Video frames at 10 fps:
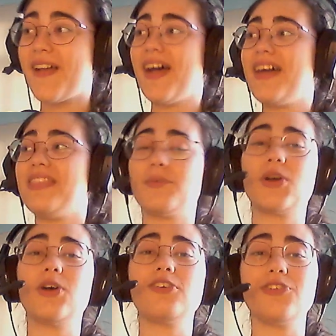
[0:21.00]
And then we're
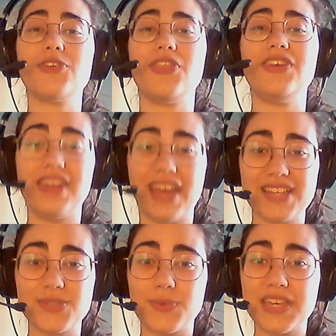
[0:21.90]
going for the
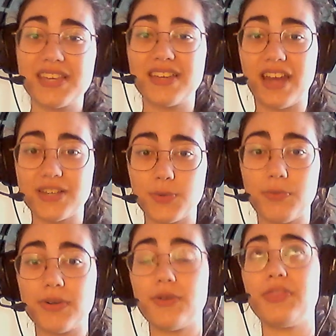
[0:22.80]
next week. Next week
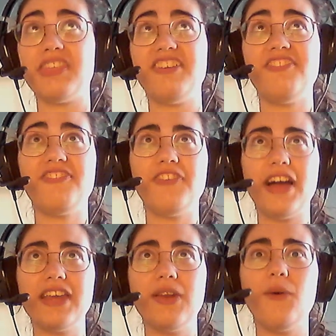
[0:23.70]
we're doing the
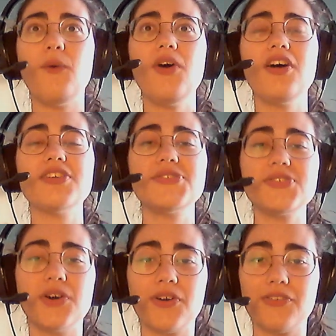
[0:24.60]
final
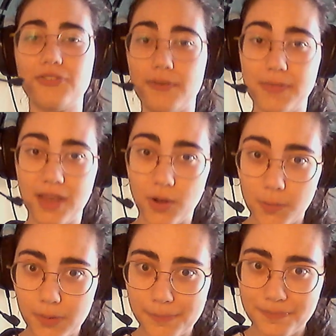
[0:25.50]
song from the
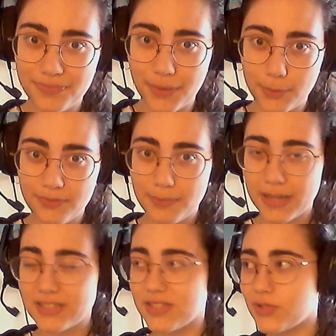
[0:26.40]
album that we've
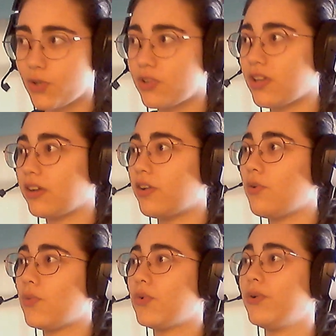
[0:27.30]
picked to start and
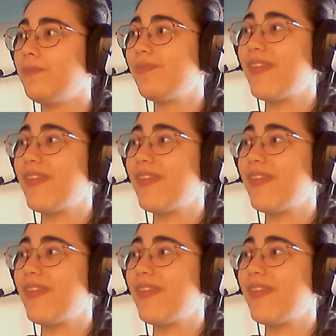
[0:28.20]
go through.